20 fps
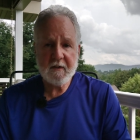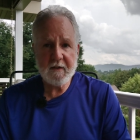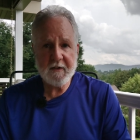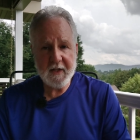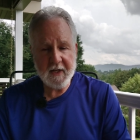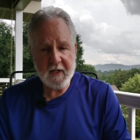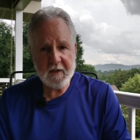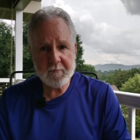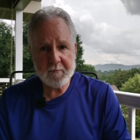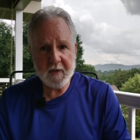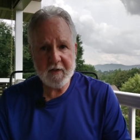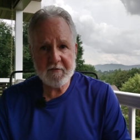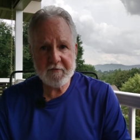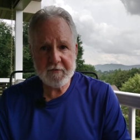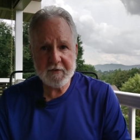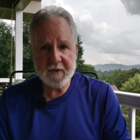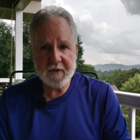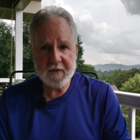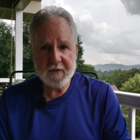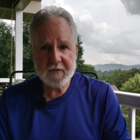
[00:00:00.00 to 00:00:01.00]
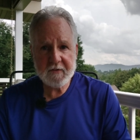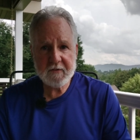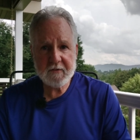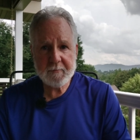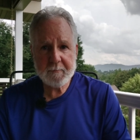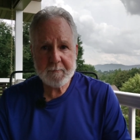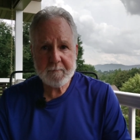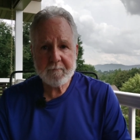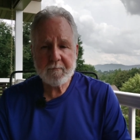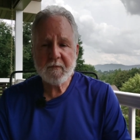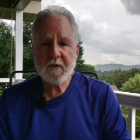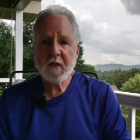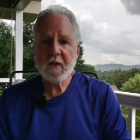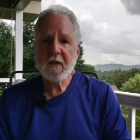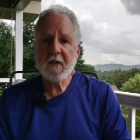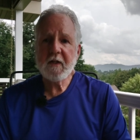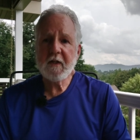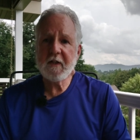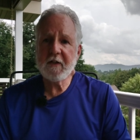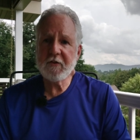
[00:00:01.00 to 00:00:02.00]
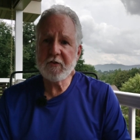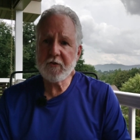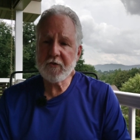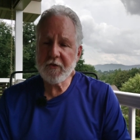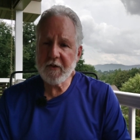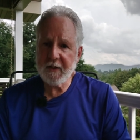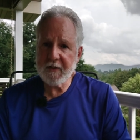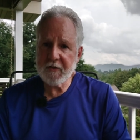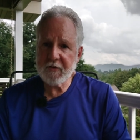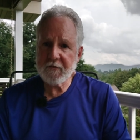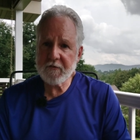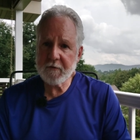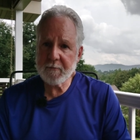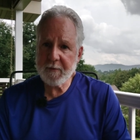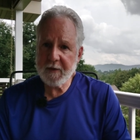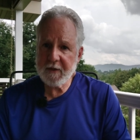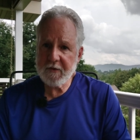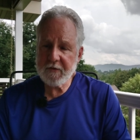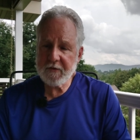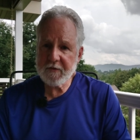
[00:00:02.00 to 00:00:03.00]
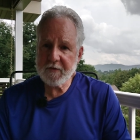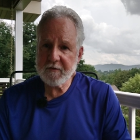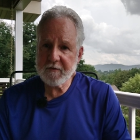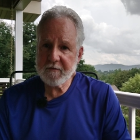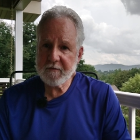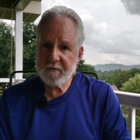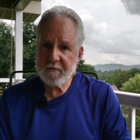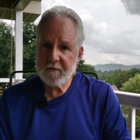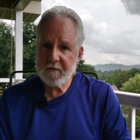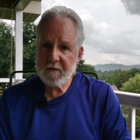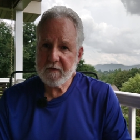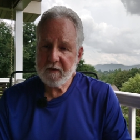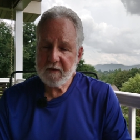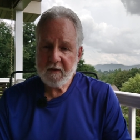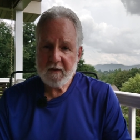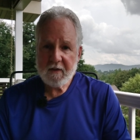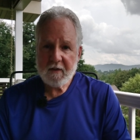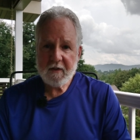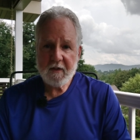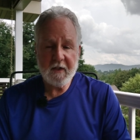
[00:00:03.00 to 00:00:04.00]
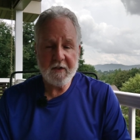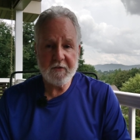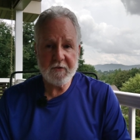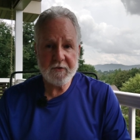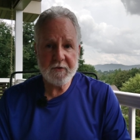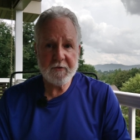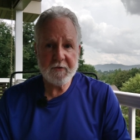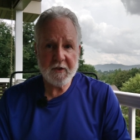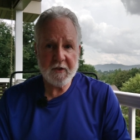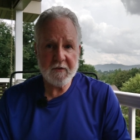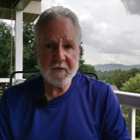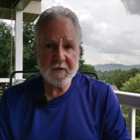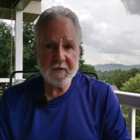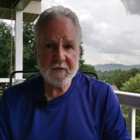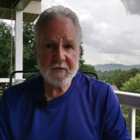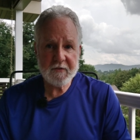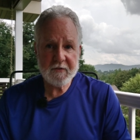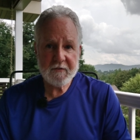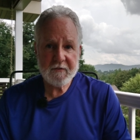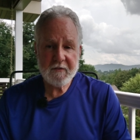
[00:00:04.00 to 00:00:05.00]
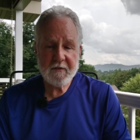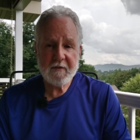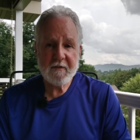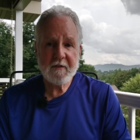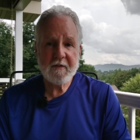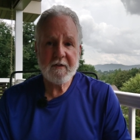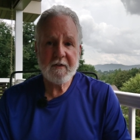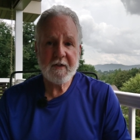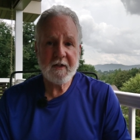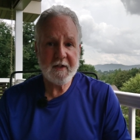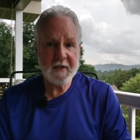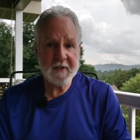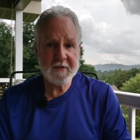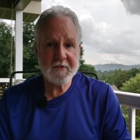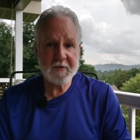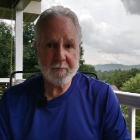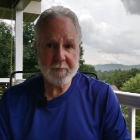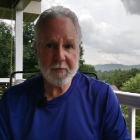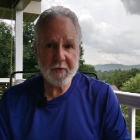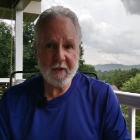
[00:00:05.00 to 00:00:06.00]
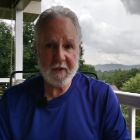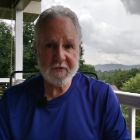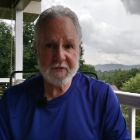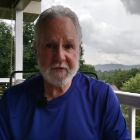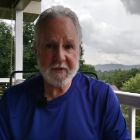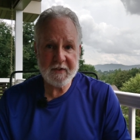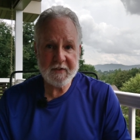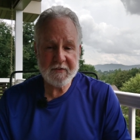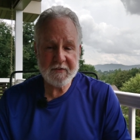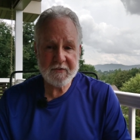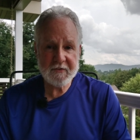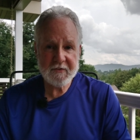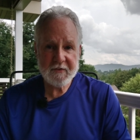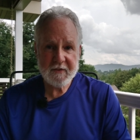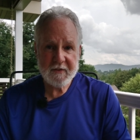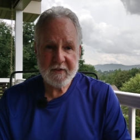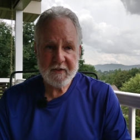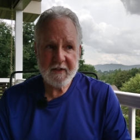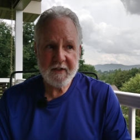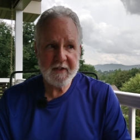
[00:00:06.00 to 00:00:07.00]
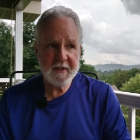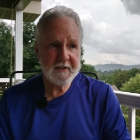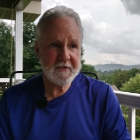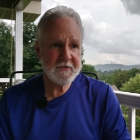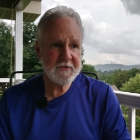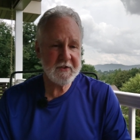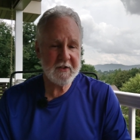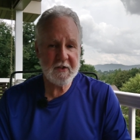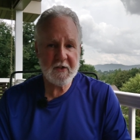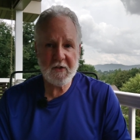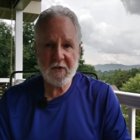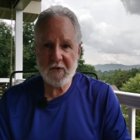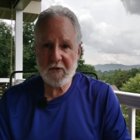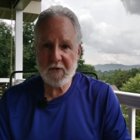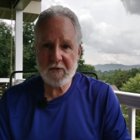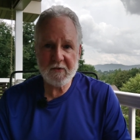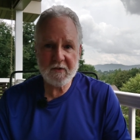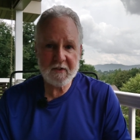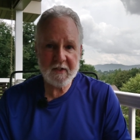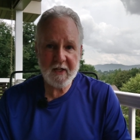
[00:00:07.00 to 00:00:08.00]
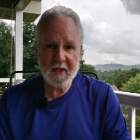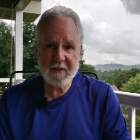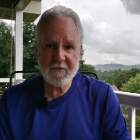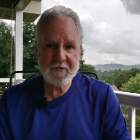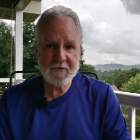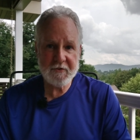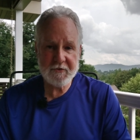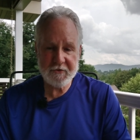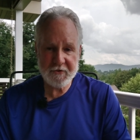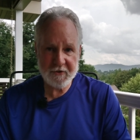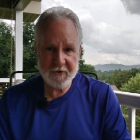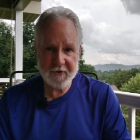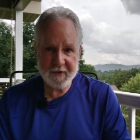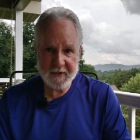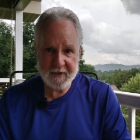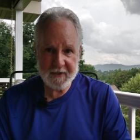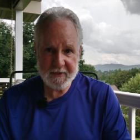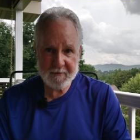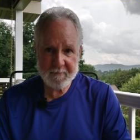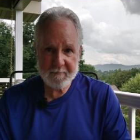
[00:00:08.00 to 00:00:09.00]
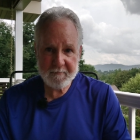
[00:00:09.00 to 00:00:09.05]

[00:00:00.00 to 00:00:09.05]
That, my friends, is transformation. And do notice, it's a process. It's a whole life journey.